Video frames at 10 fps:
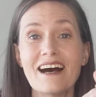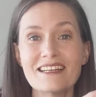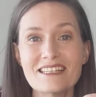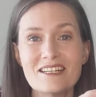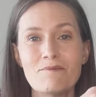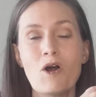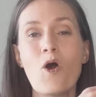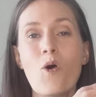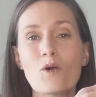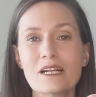custom,
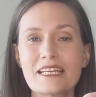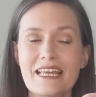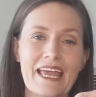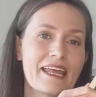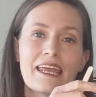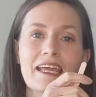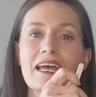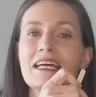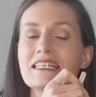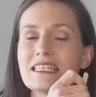organic
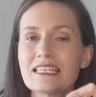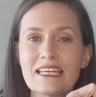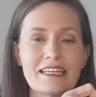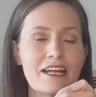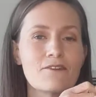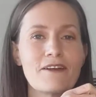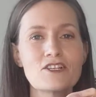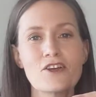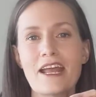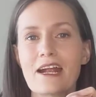skincare,
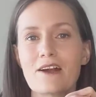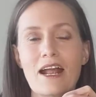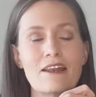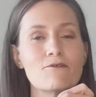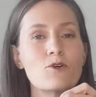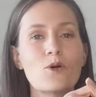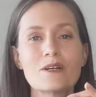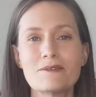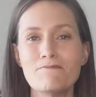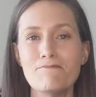facial care, and of
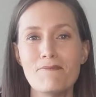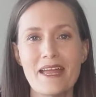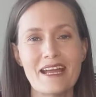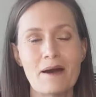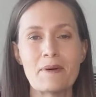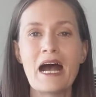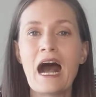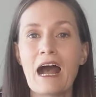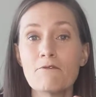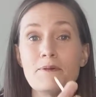course makeup.
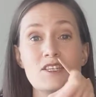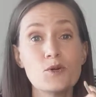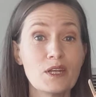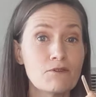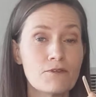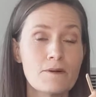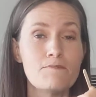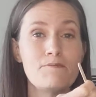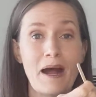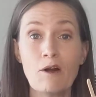I've been doing it for
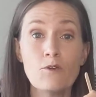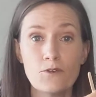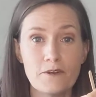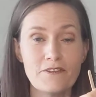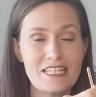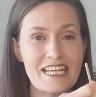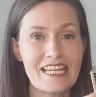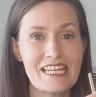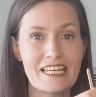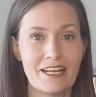about
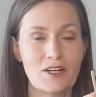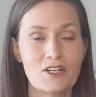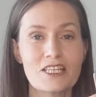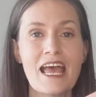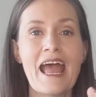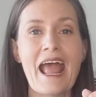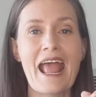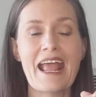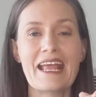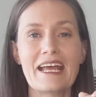15 years,
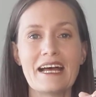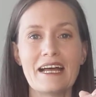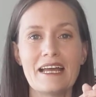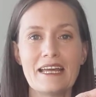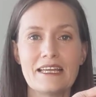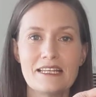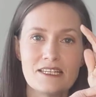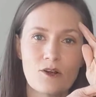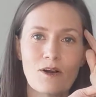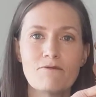
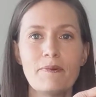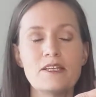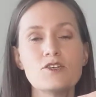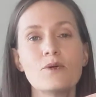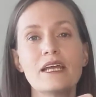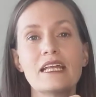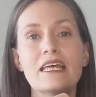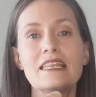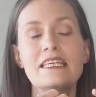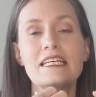and I've been
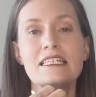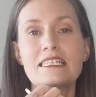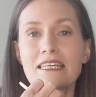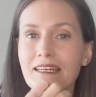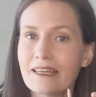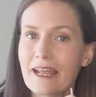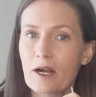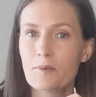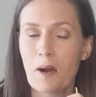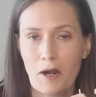doing the
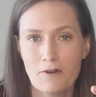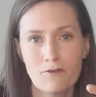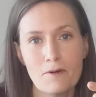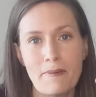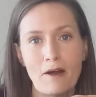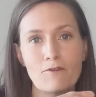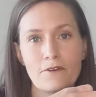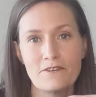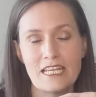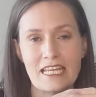skincare part for about
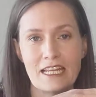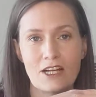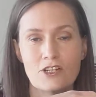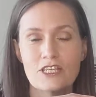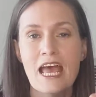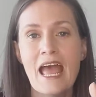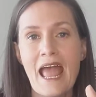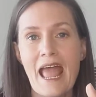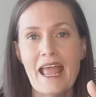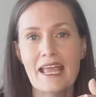15 years,
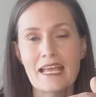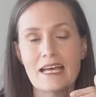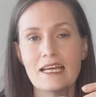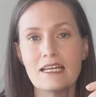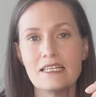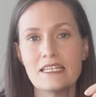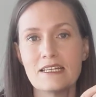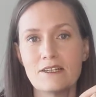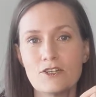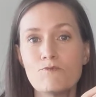and
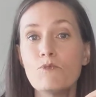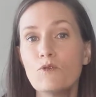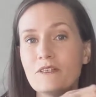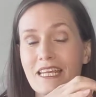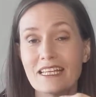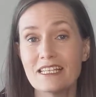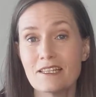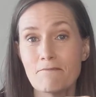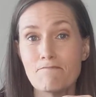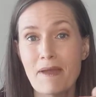moved into
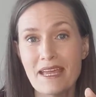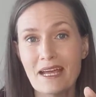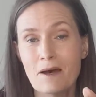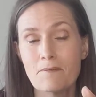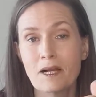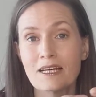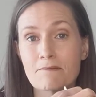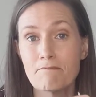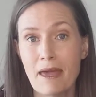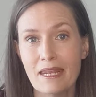the makeup
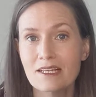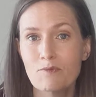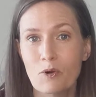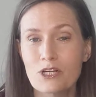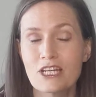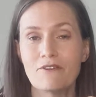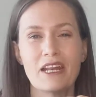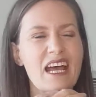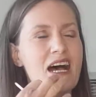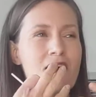cosmetics portion of
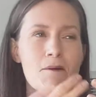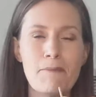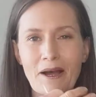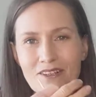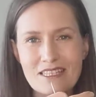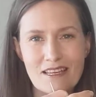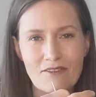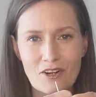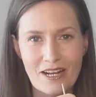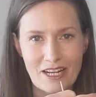it about
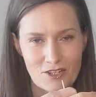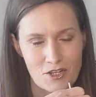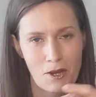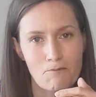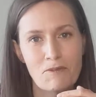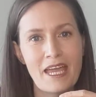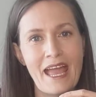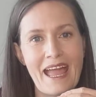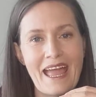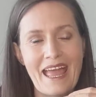7 or 8 years ago.
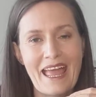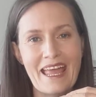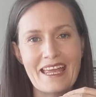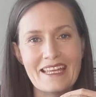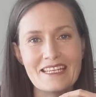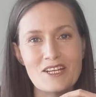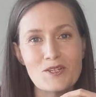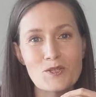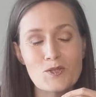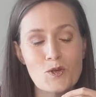
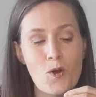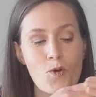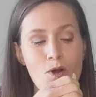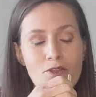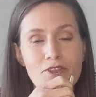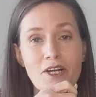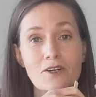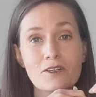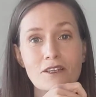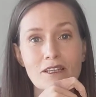And so there
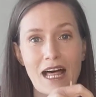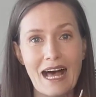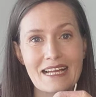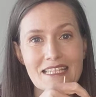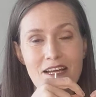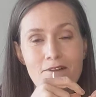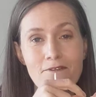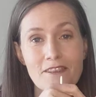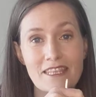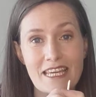are lots
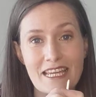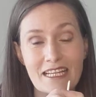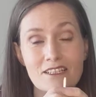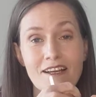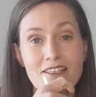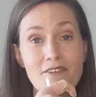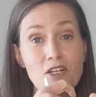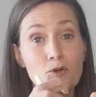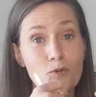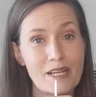of things, lots of
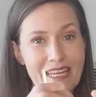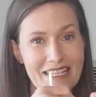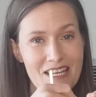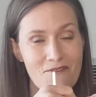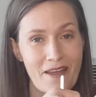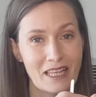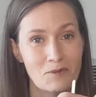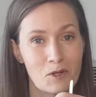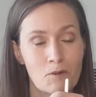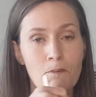ingredients
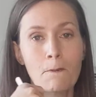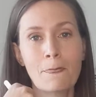available